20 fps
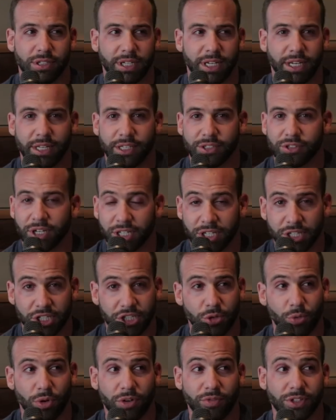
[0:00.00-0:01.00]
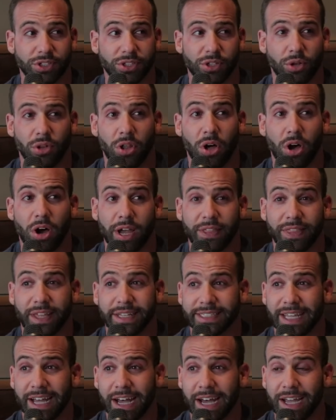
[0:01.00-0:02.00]
in the strength and conditioning world for so long at
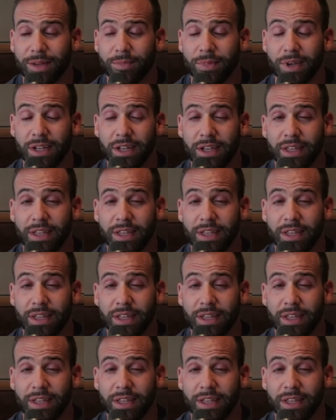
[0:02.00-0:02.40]
that time